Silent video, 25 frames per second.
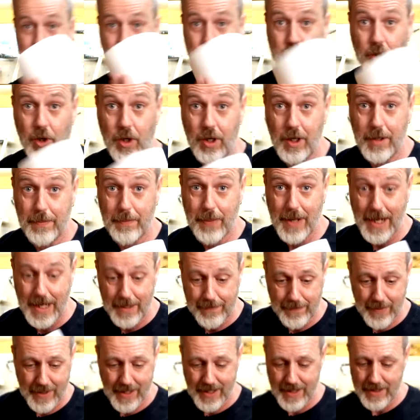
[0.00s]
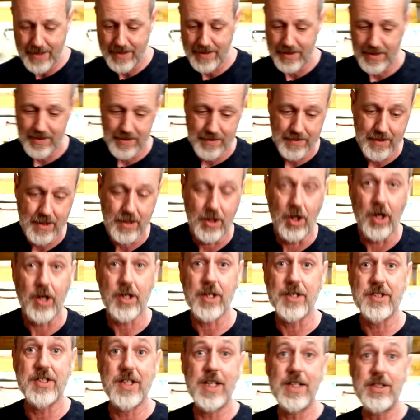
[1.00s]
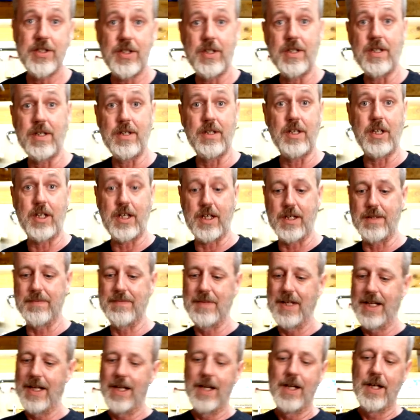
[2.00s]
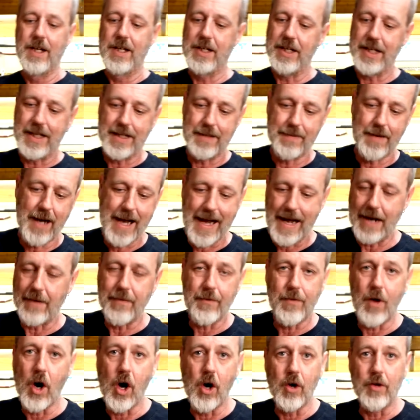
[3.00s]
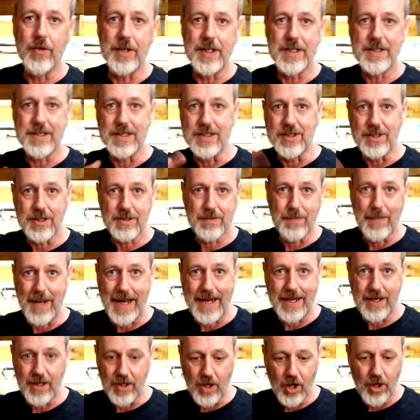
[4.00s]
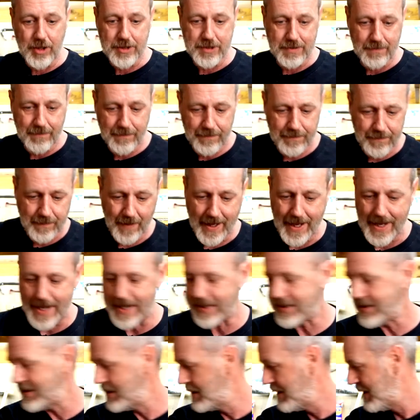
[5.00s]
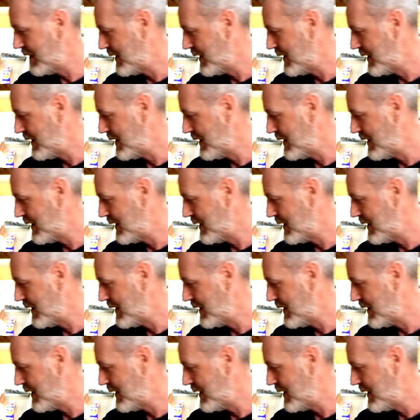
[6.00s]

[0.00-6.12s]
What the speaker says: Toilet paper, like I said, you can unroll this and just make it nice and flat,